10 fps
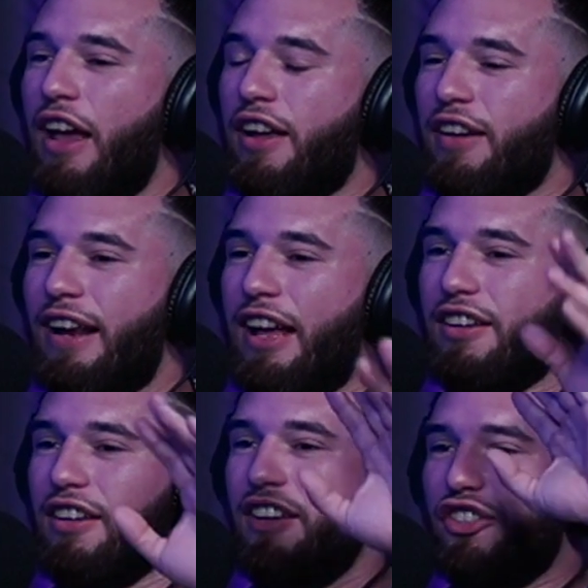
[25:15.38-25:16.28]
like
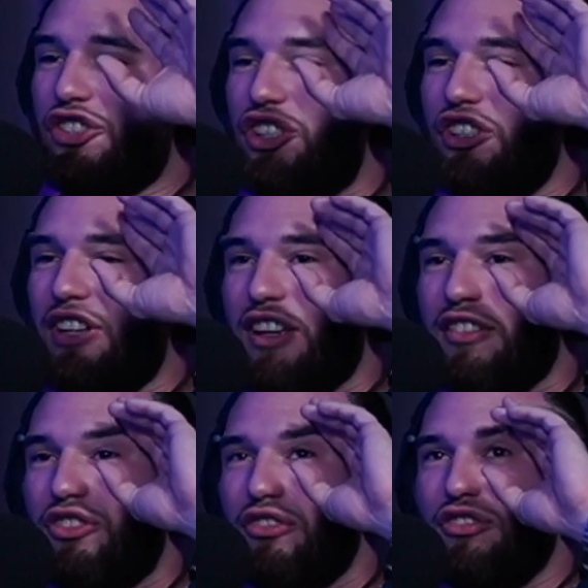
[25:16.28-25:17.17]
like sh-
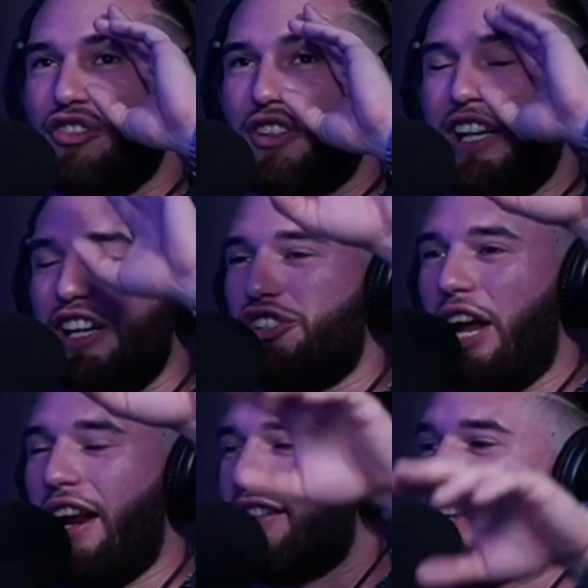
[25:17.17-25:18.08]
like sh-
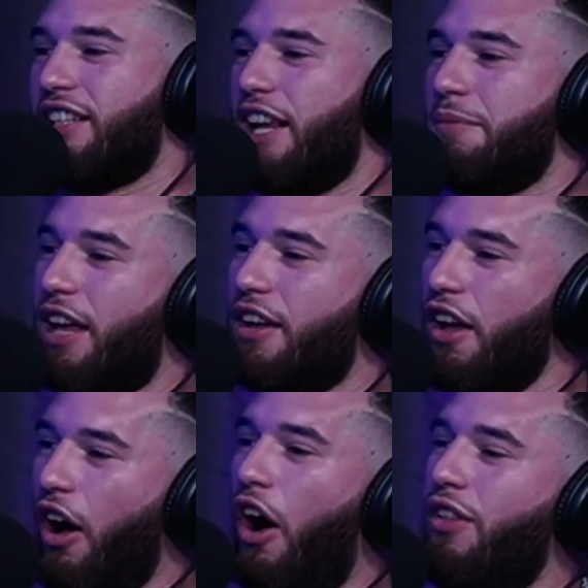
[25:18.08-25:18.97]
cliched think names Like,